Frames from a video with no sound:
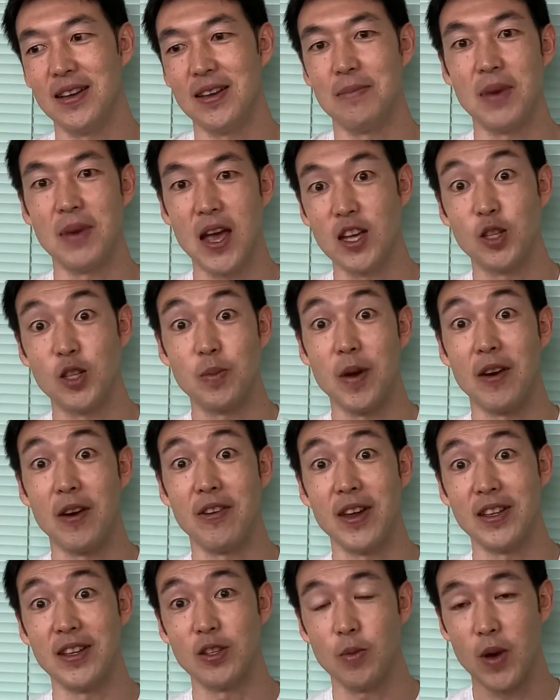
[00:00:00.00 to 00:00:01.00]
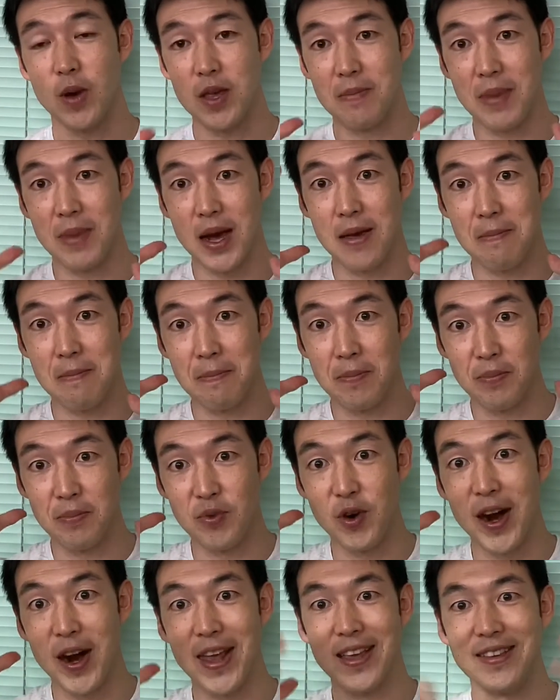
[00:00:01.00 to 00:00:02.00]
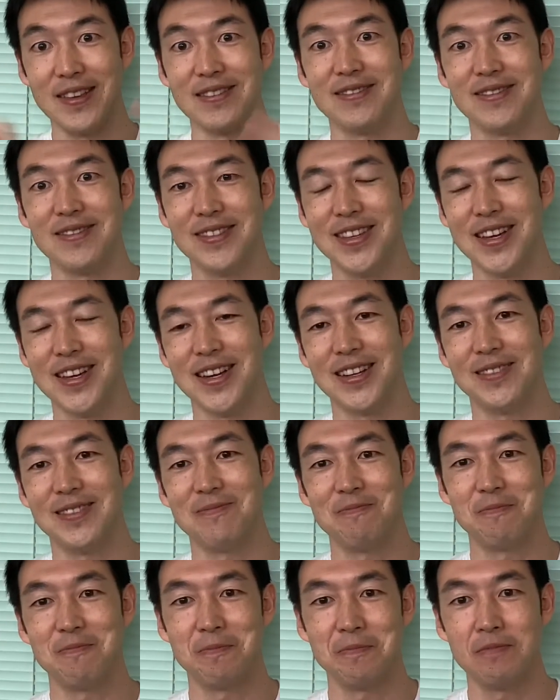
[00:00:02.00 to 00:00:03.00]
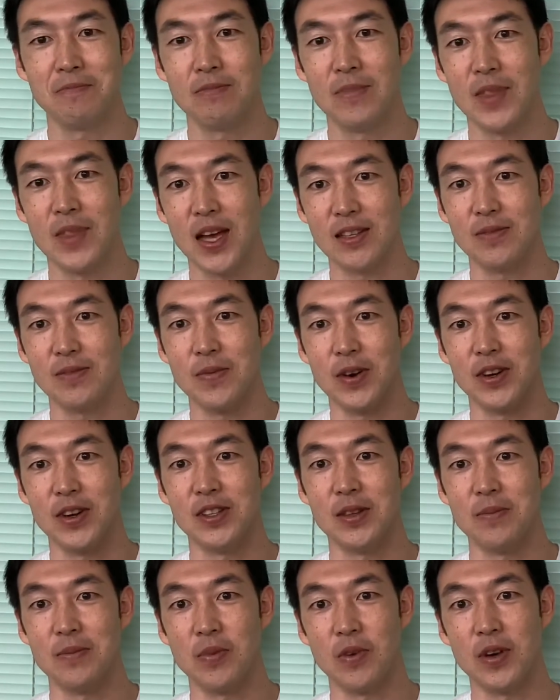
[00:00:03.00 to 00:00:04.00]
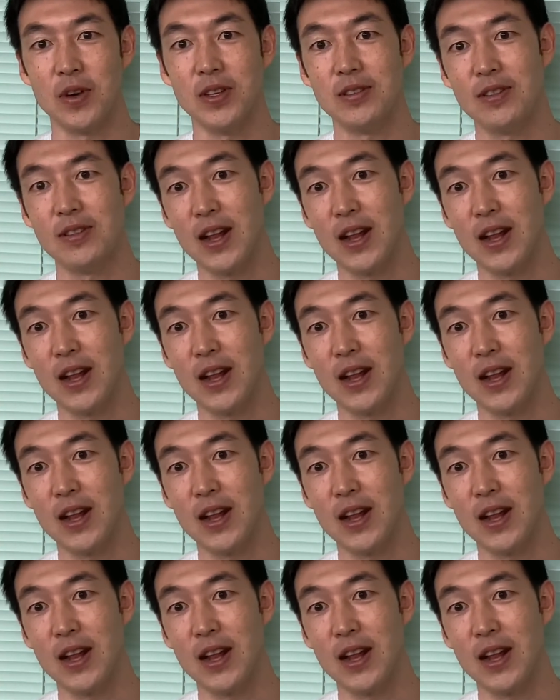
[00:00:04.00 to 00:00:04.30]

experience or in my brain. Yeah, that's very simple. It's